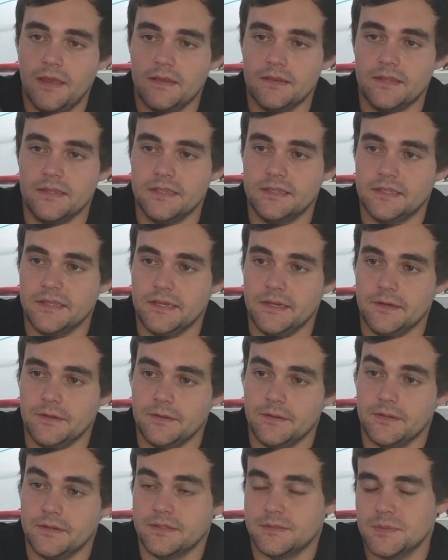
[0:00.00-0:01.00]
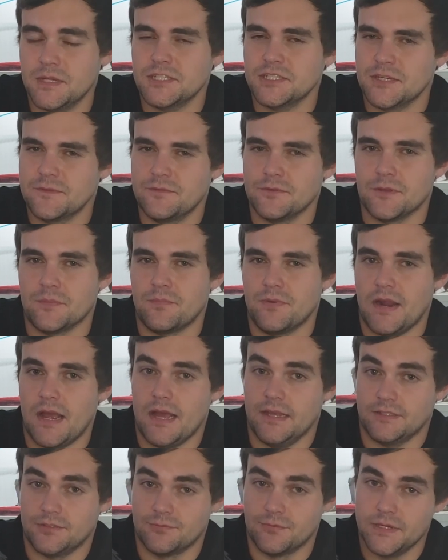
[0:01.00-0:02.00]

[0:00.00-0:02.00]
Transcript: detailed, especially for the price.